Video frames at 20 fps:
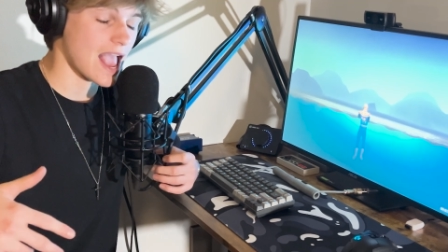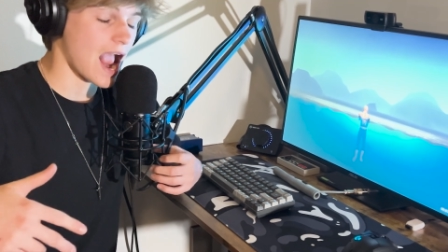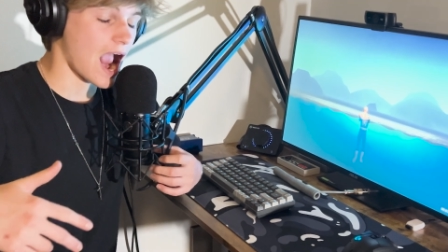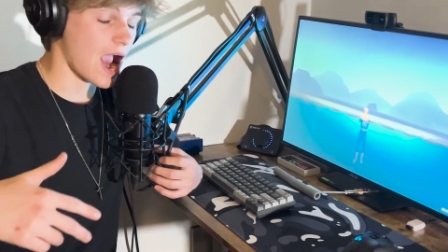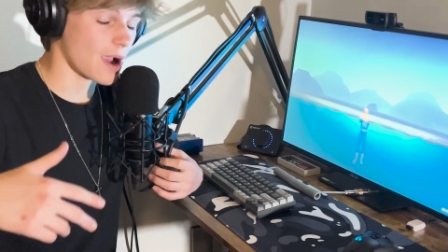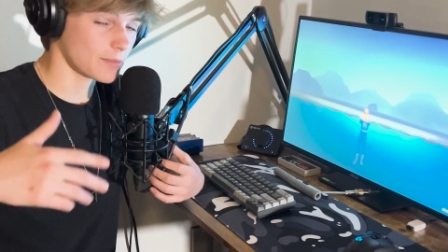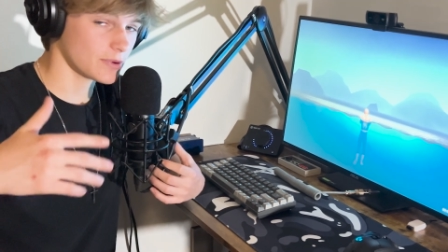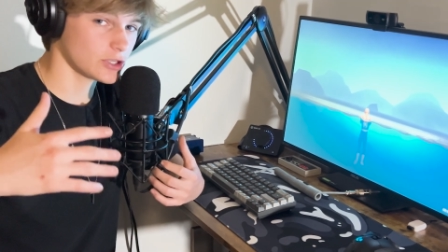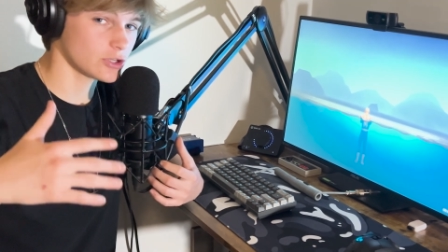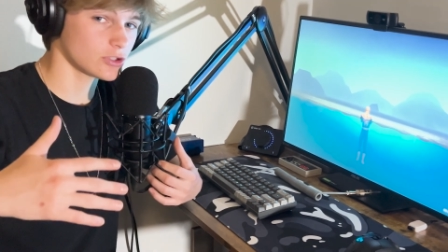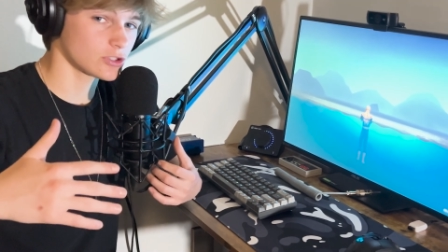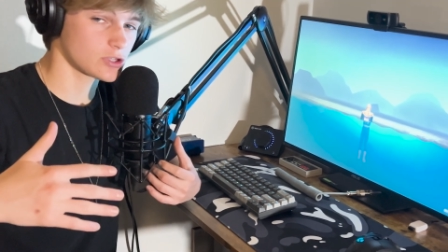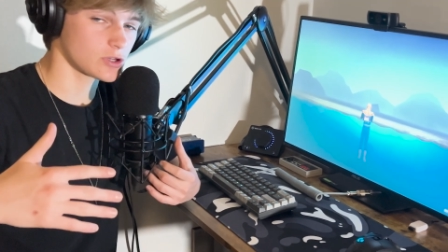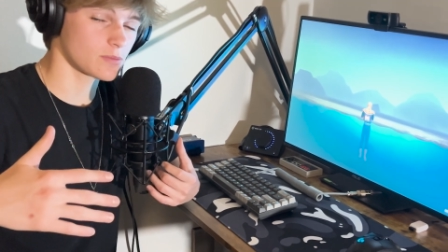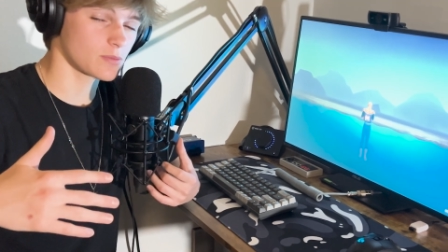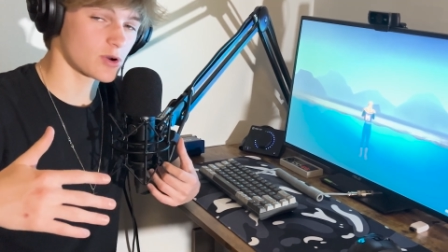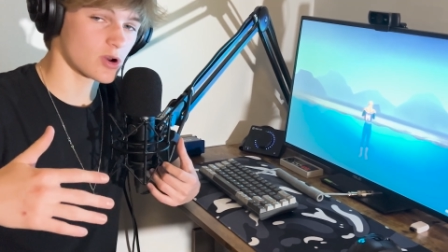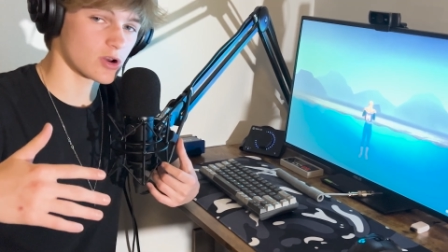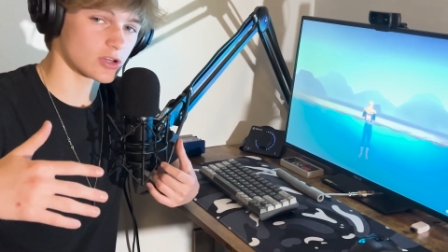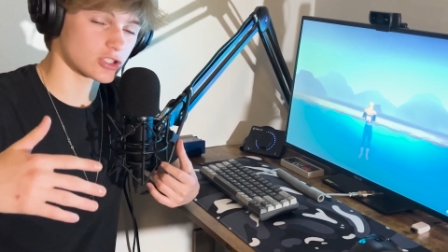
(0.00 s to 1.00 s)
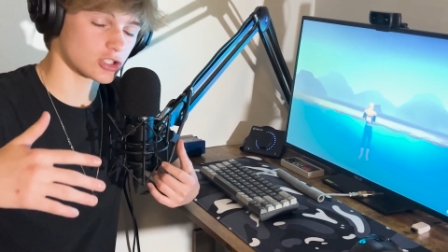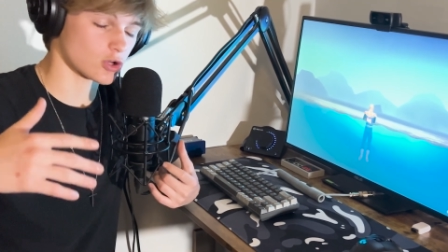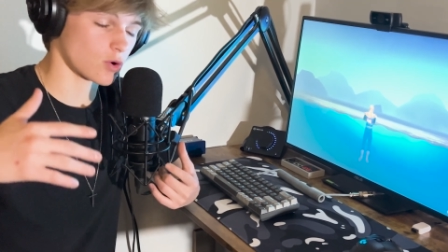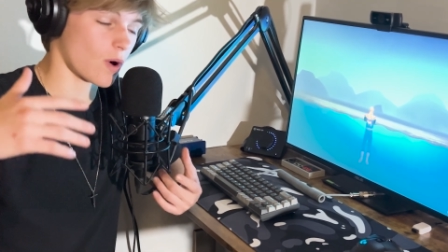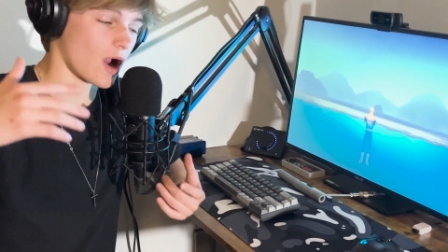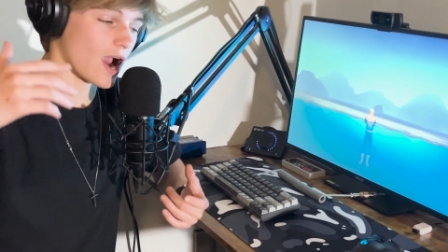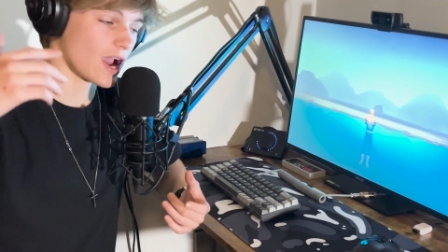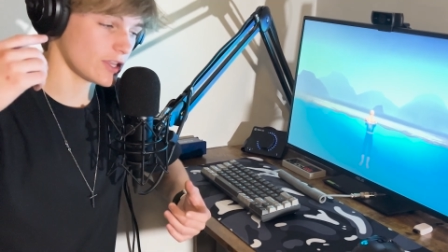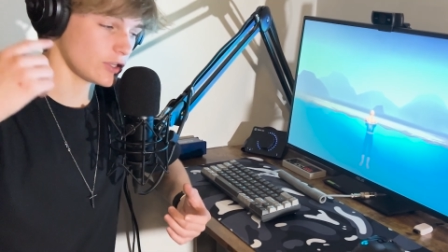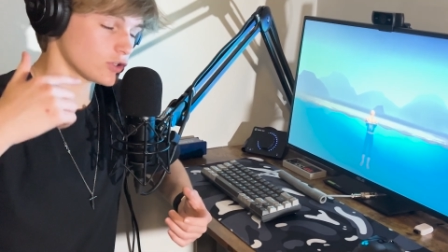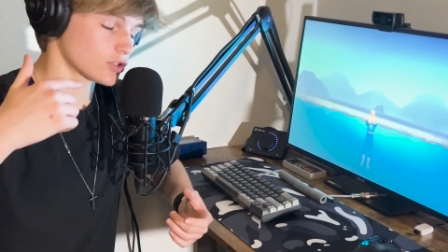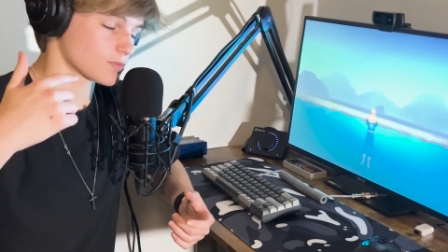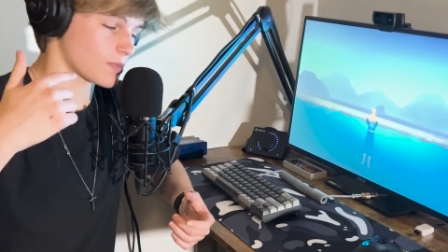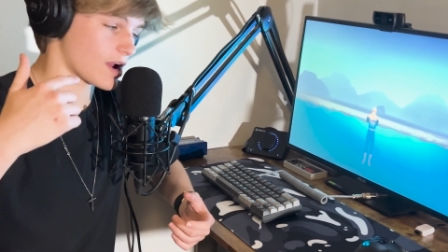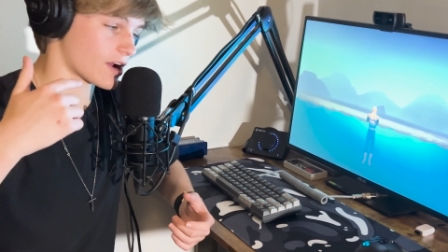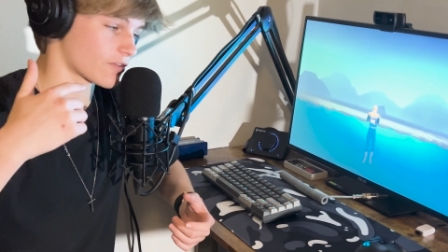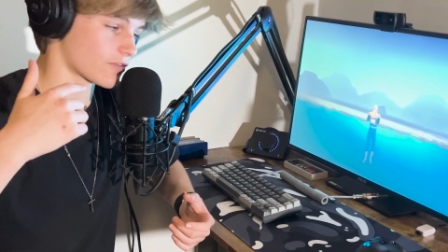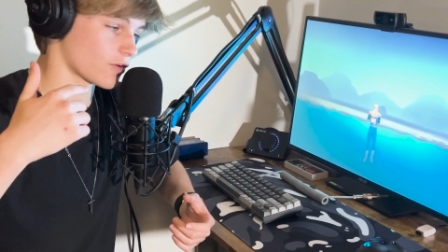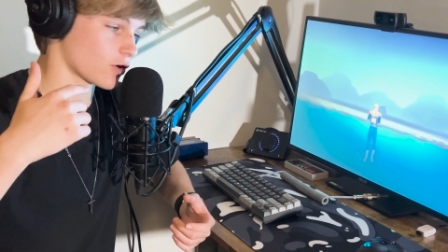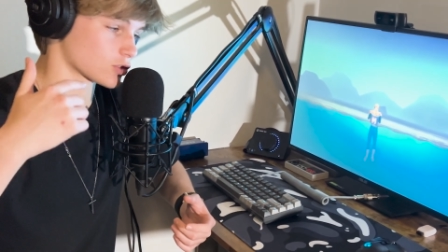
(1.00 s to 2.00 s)
I'm a YouTuber, so I use
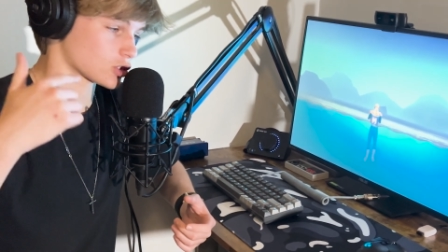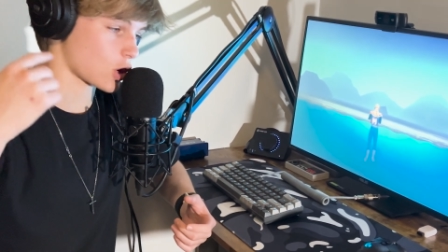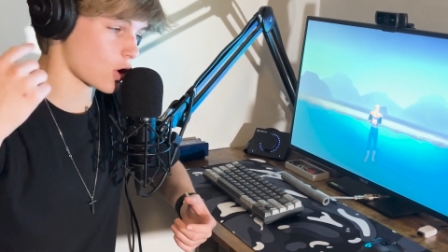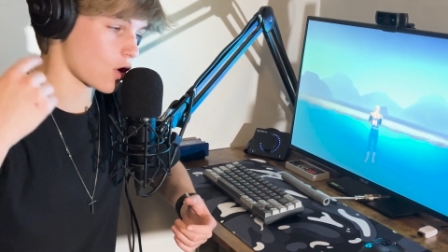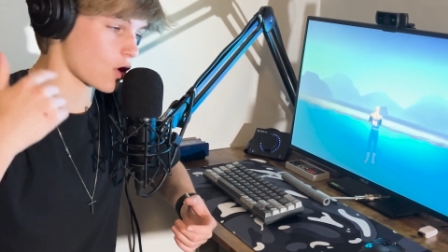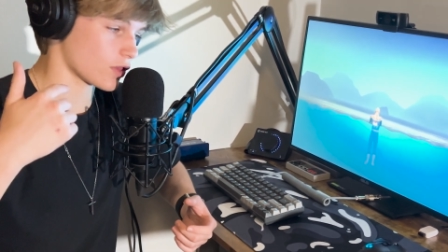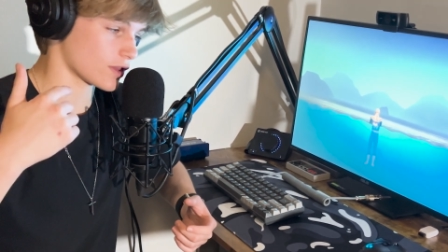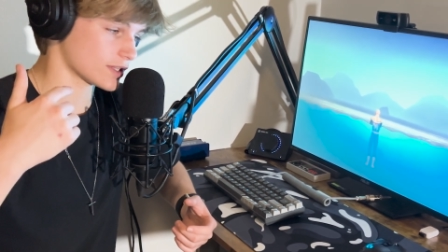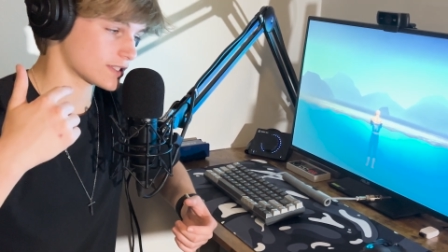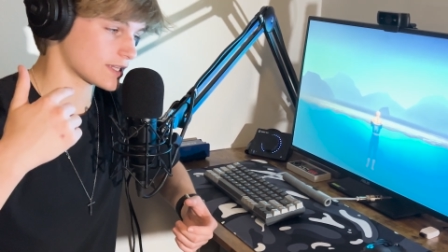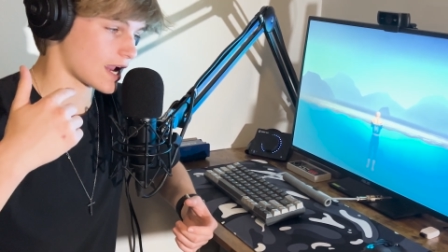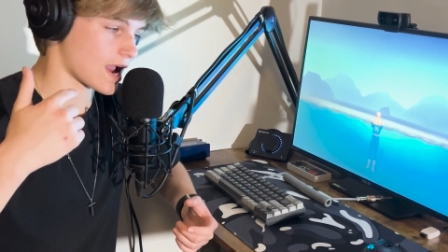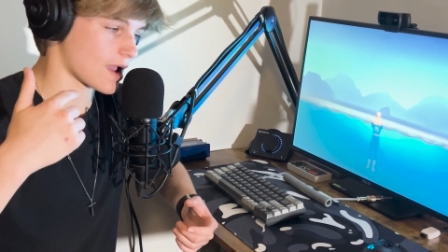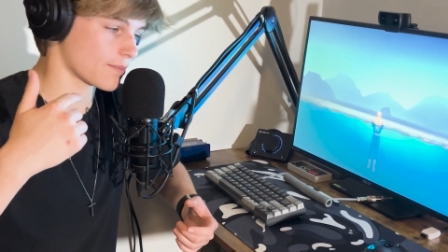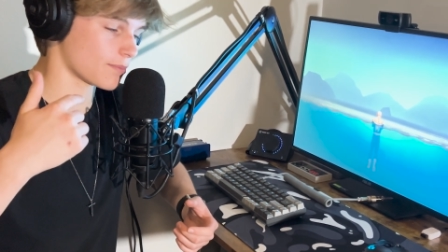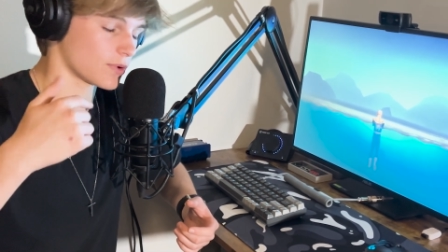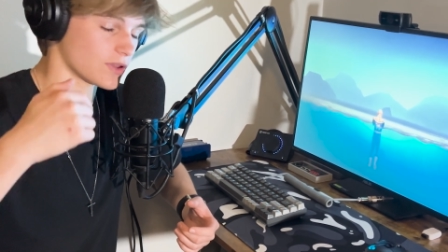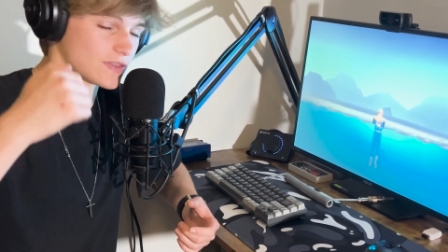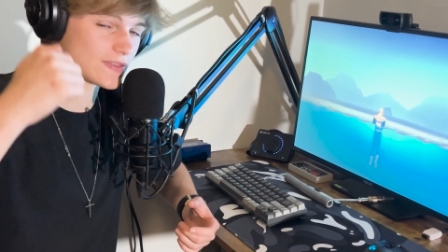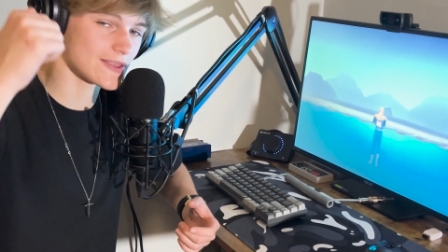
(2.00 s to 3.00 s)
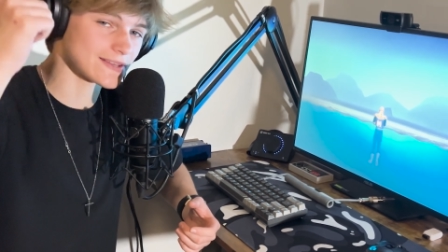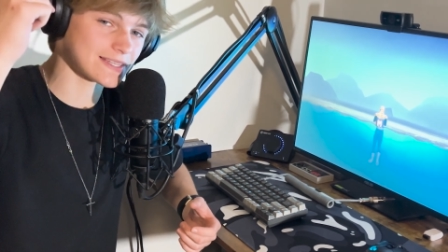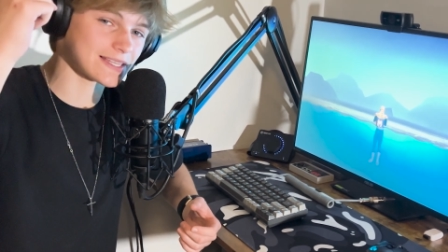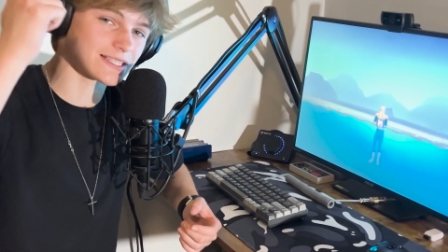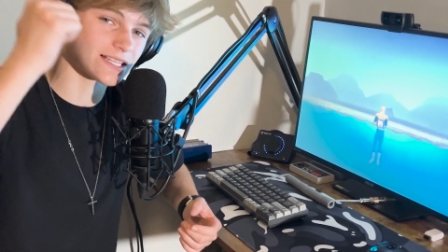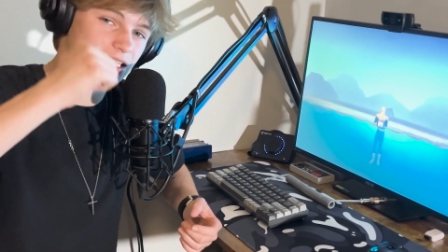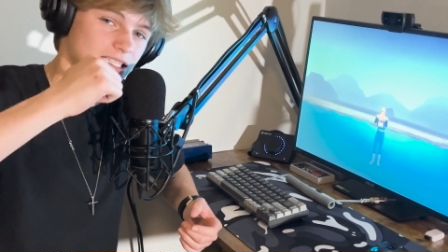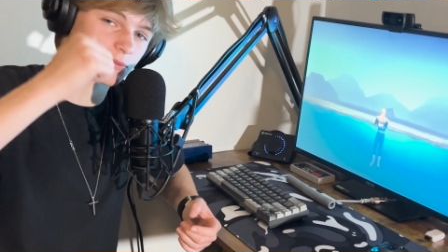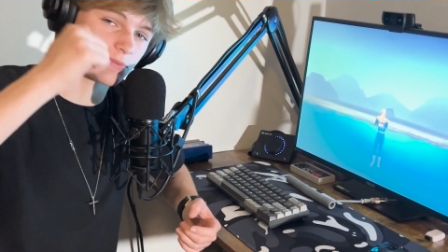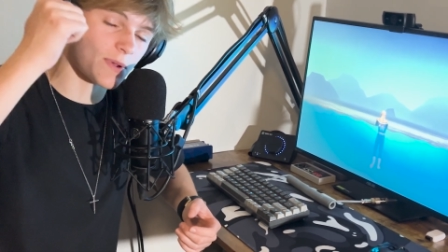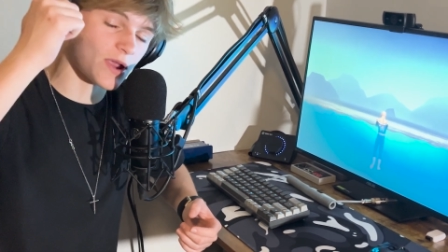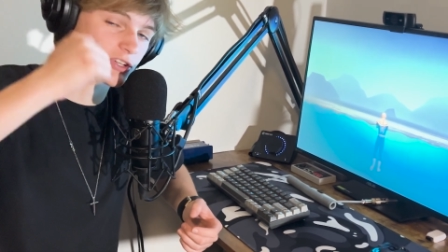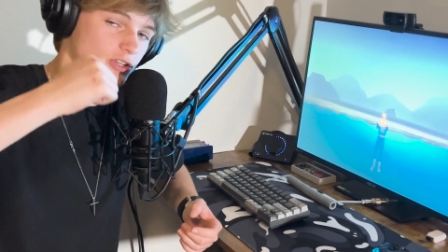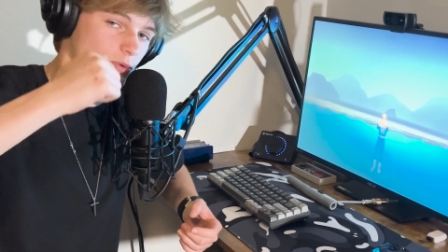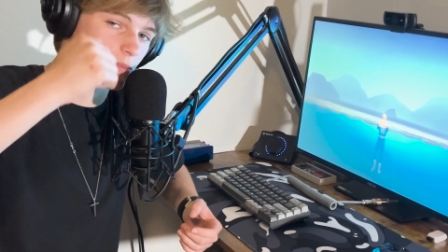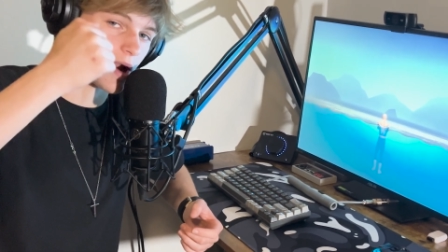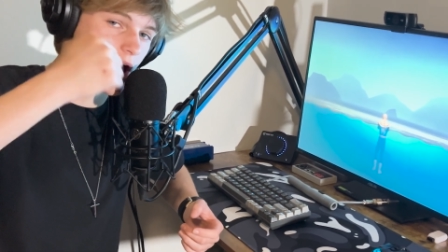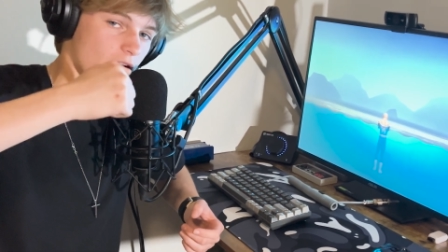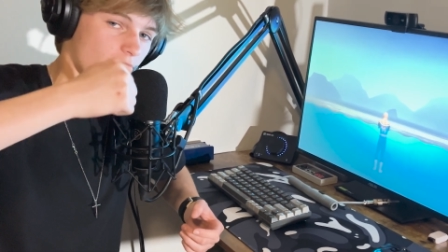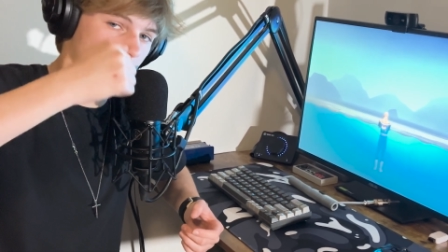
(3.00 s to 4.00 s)
microphones all the time, but this is a special
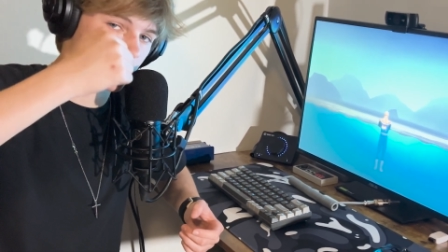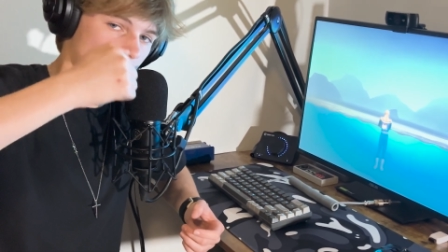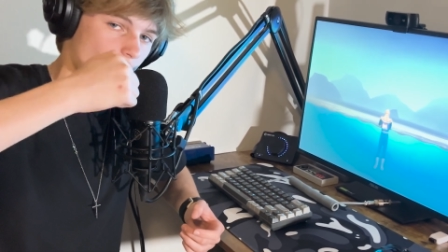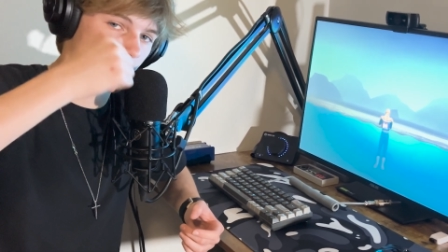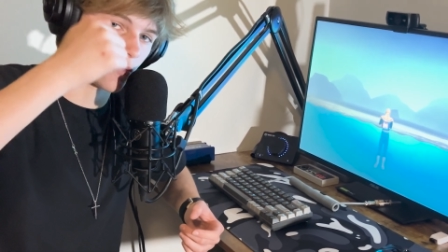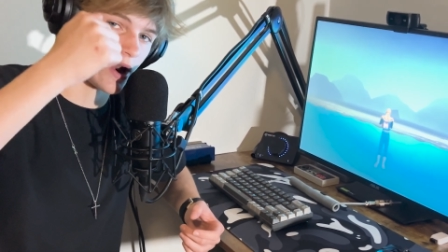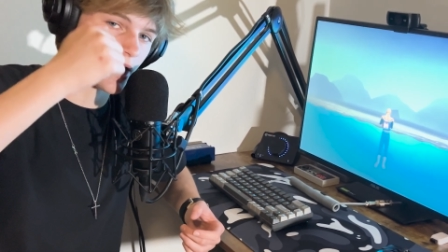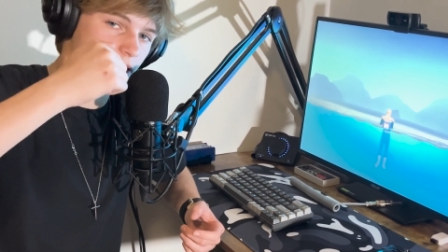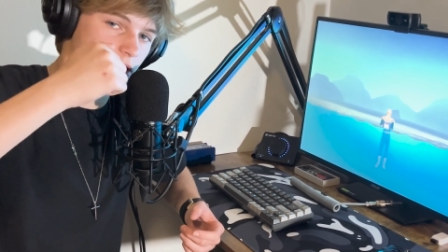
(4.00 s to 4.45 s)
microphone right